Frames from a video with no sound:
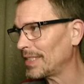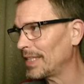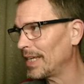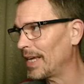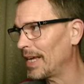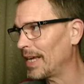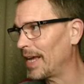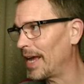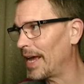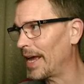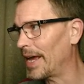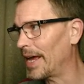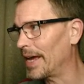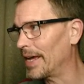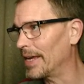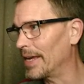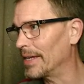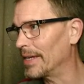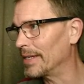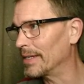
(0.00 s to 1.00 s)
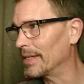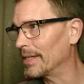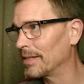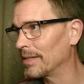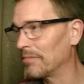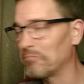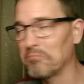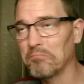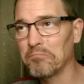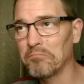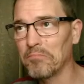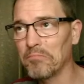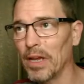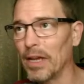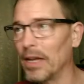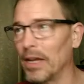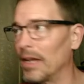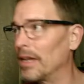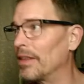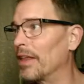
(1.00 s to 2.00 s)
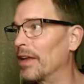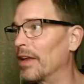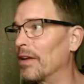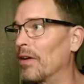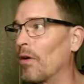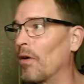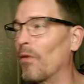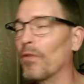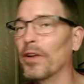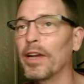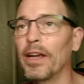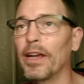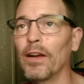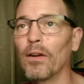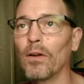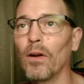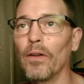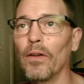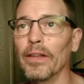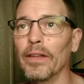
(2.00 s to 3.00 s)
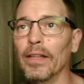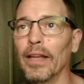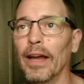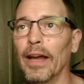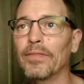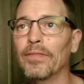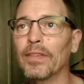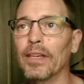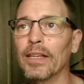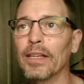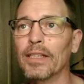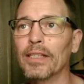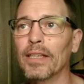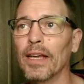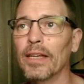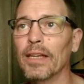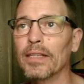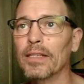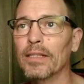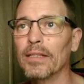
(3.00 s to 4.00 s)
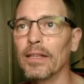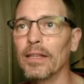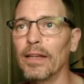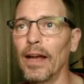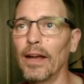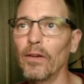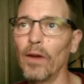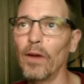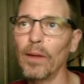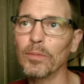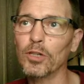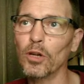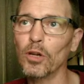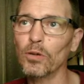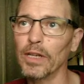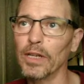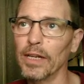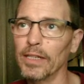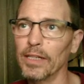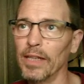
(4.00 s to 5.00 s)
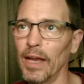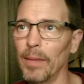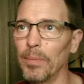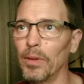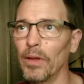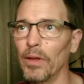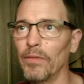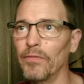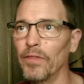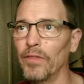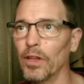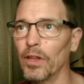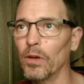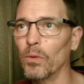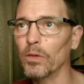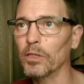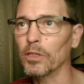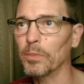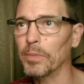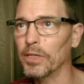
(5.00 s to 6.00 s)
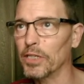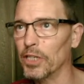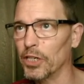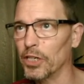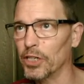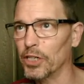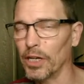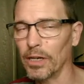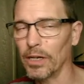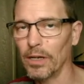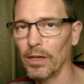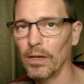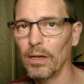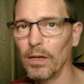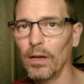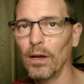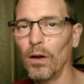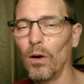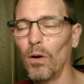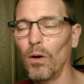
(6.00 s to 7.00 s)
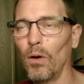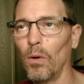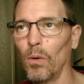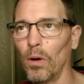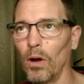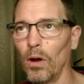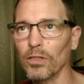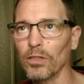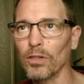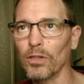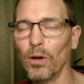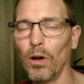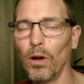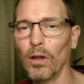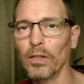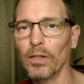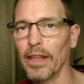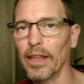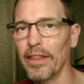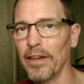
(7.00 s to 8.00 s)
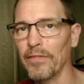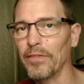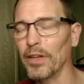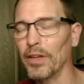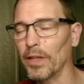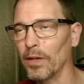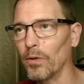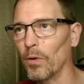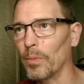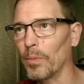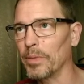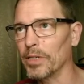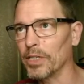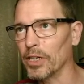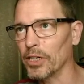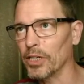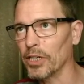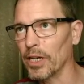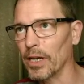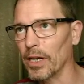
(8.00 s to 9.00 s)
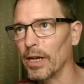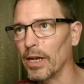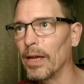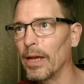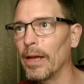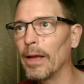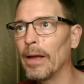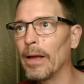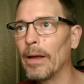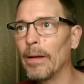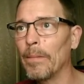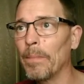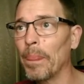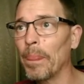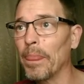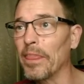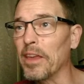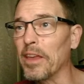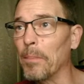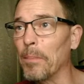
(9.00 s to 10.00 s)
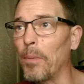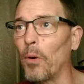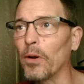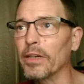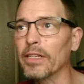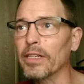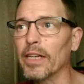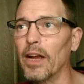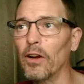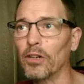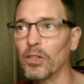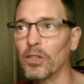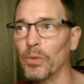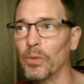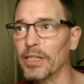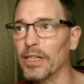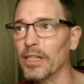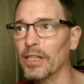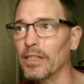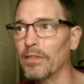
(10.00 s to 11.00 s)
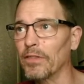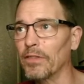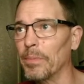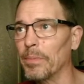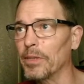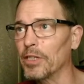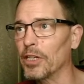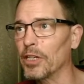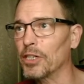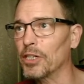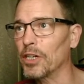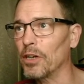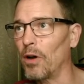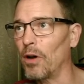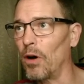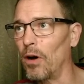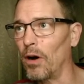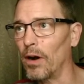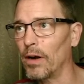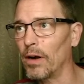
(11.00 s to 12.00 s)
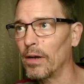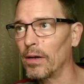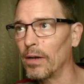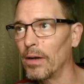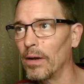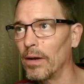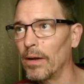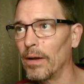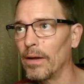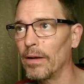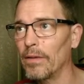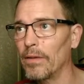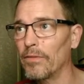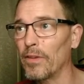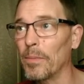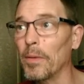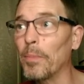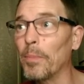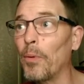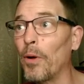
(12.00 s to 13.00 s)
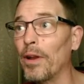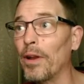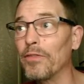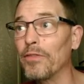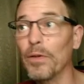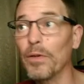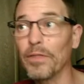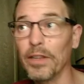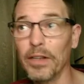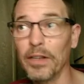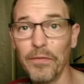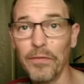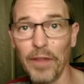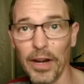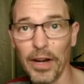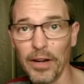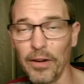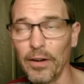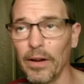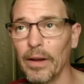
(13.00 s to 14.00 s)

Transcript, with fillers: And then over here on the left, it says the diagram shows an example of Philidor's position, or also called the Philidor position. The important characteristics of the position are, from the point of view of the defender,